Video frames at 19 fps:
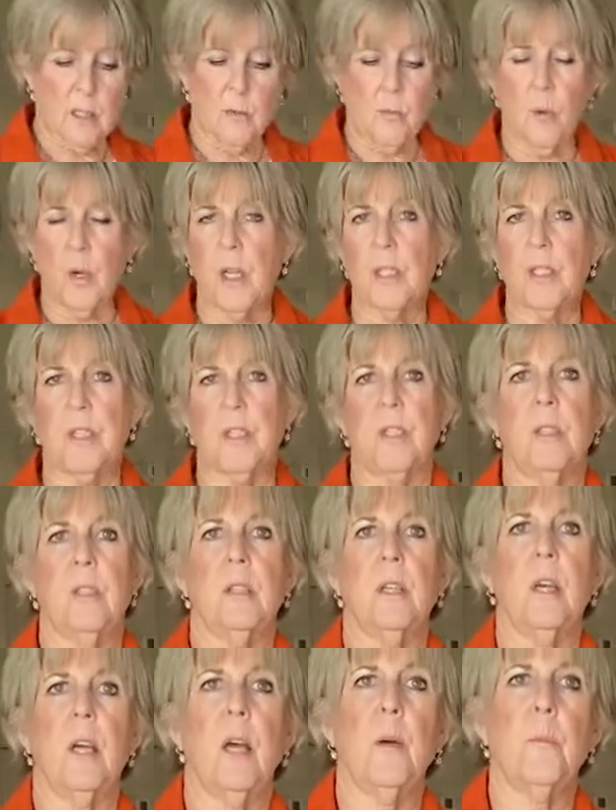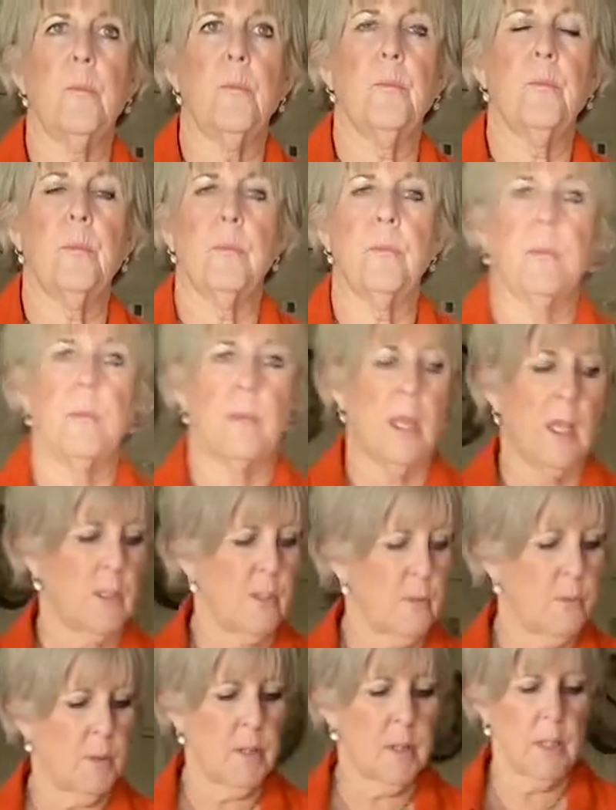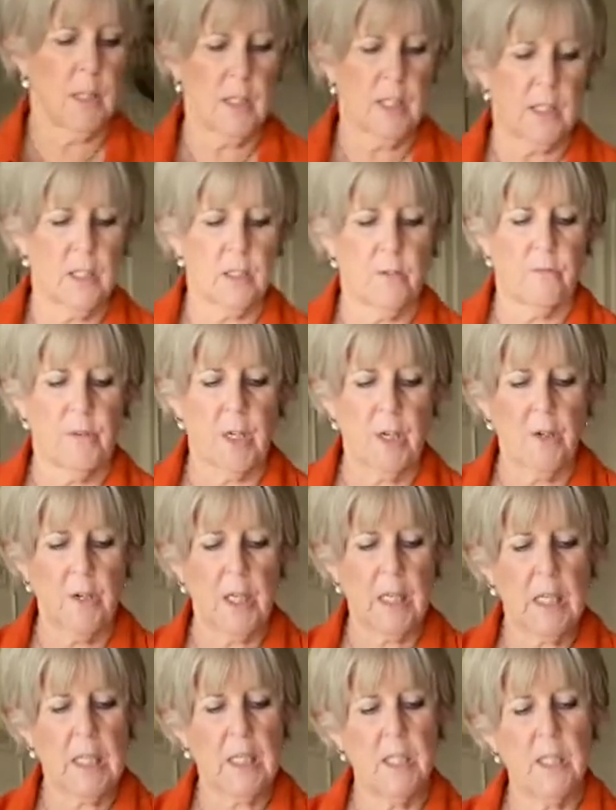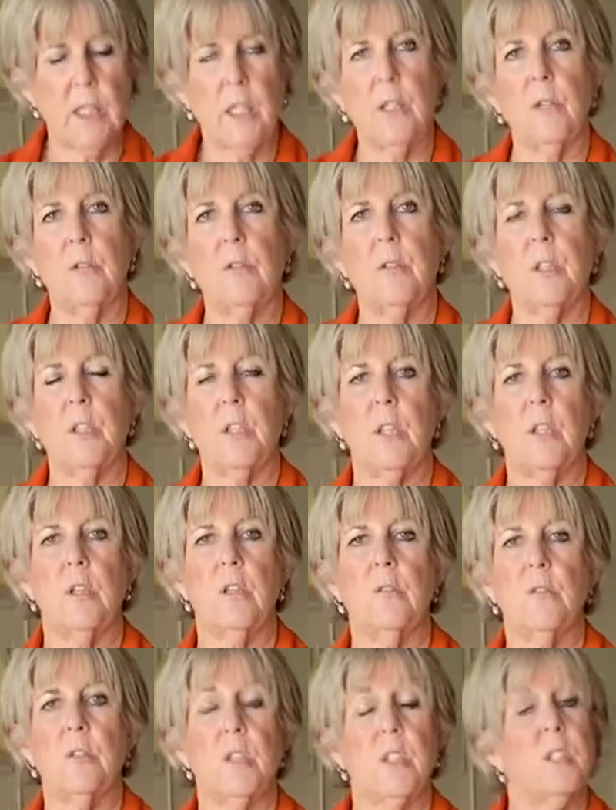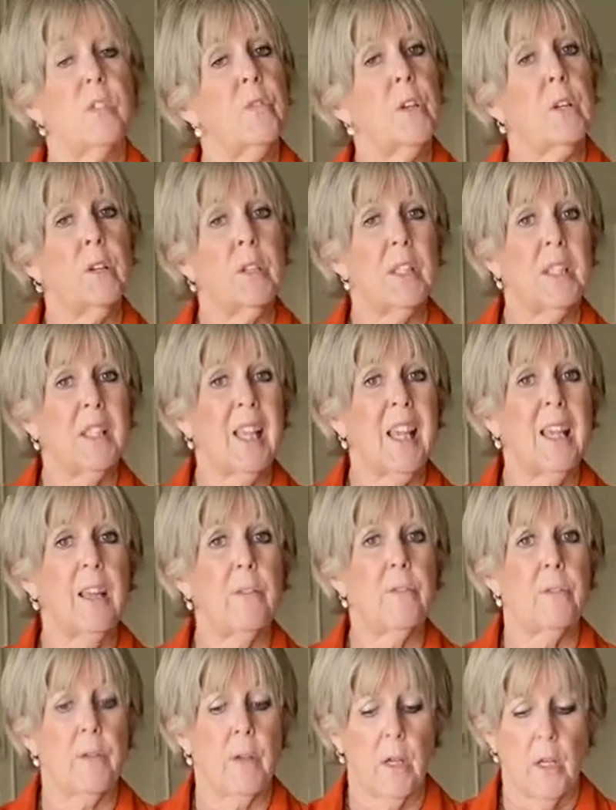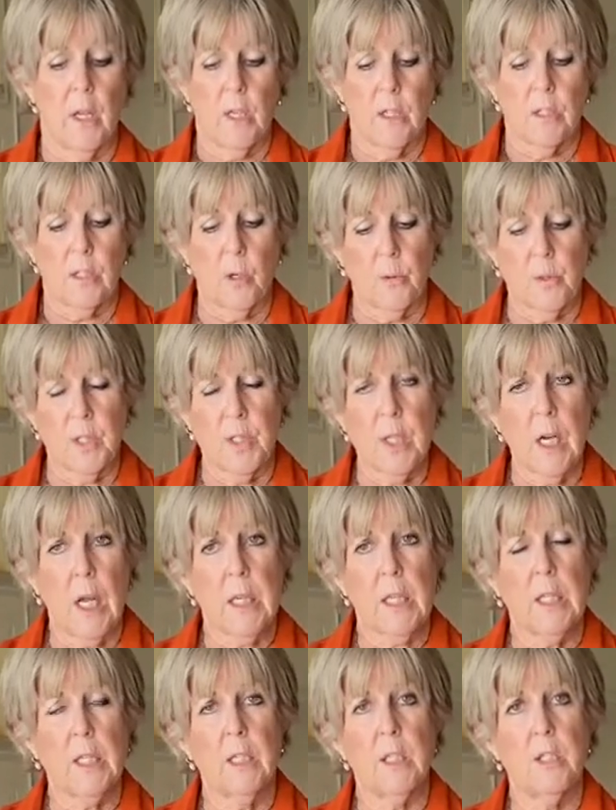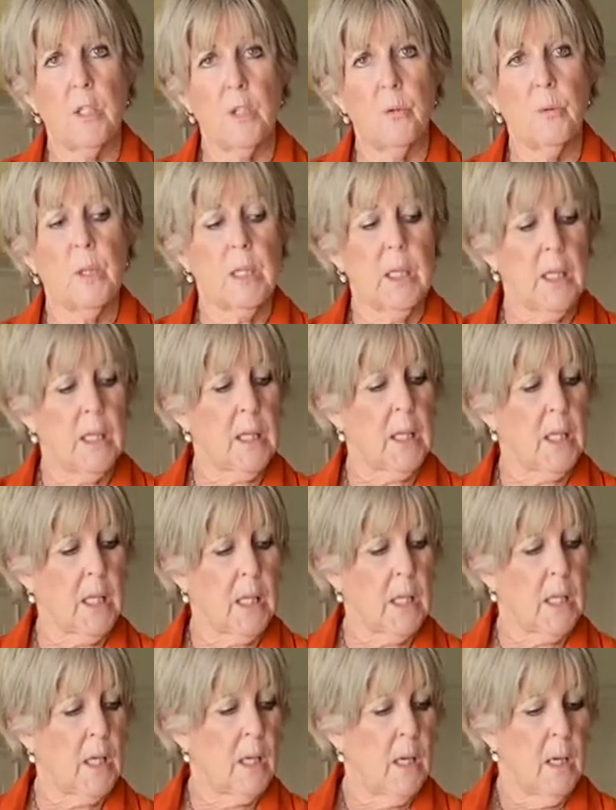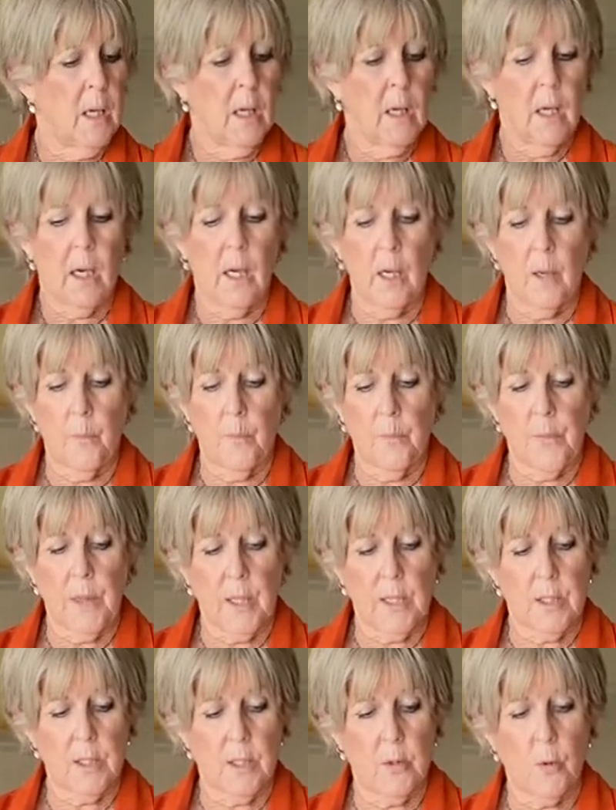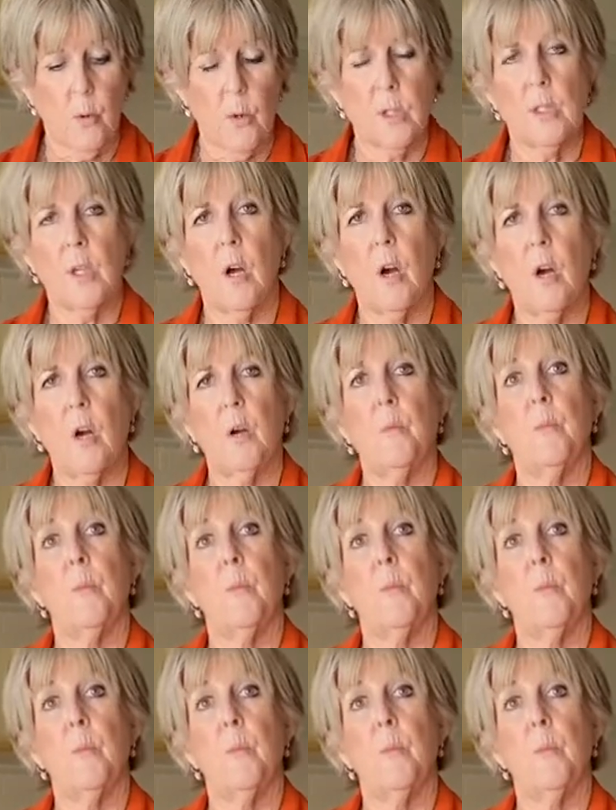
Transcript: what, um, that's really, it's a very easy unit to use, it's very safe, so it's not going to do anything um, that's going to harm